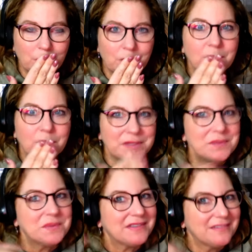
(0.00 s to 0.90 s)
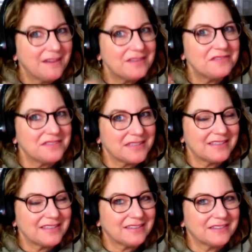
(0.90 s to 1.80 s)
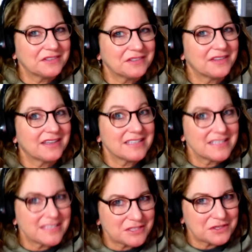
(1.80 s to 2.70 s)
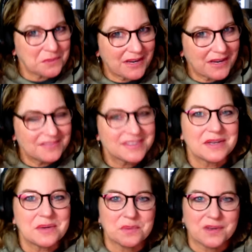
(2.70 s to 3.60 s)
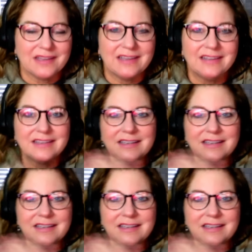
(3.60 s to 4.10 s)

Cody would not fit under the Sister Wives umbrella.